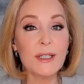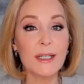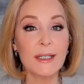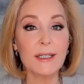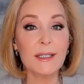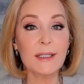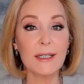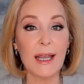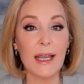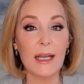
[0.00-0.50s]

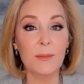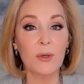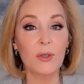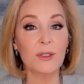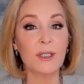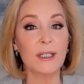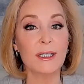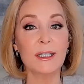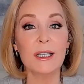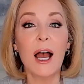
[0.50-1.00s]
this table
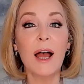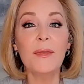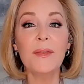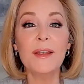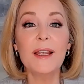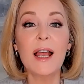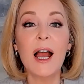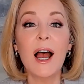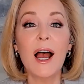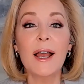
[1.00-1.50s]
to dot
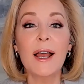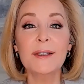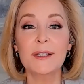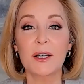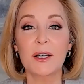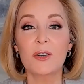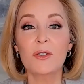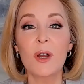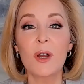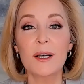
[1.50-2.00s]
the I's
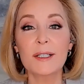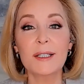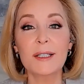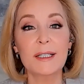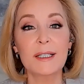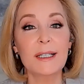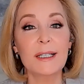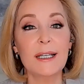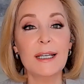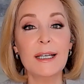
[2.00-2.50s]
and cross
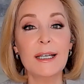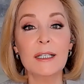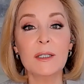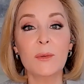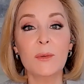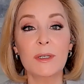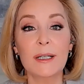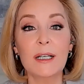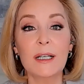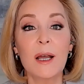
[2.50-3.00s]
the T's
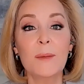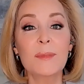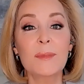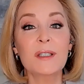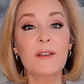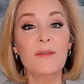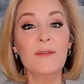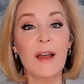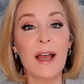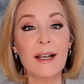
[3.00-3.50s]
when it comes
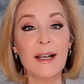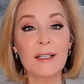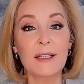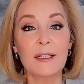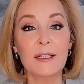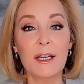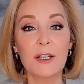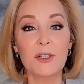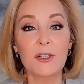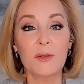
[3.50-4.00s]
to
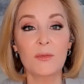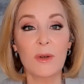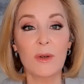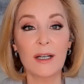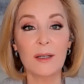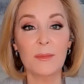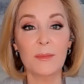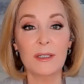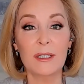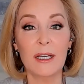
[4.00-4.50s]
vaccination
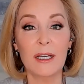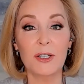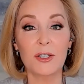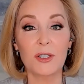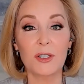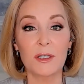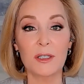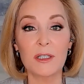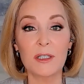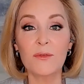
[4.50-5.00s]

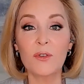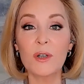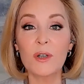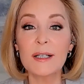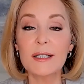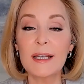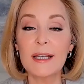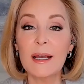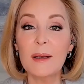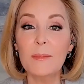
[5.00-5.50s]
recommendations. For
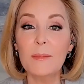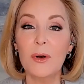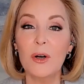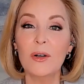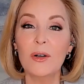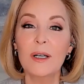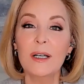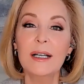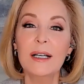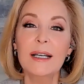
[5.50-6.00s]

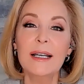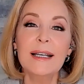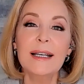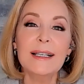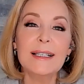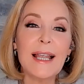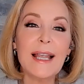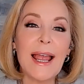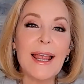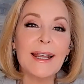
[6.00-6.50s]
example,
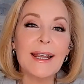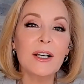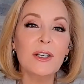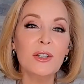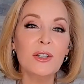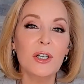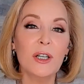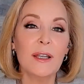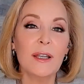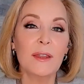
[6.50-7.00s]
take a
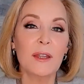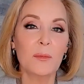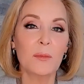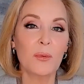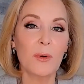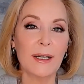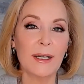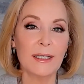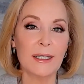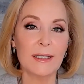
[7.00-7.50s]
look at the
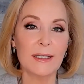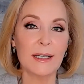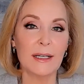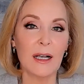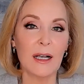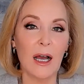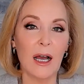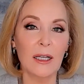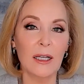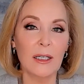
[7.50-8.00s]
pregnancy
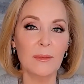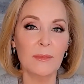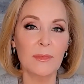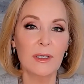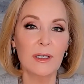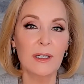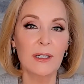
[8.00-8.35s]
column.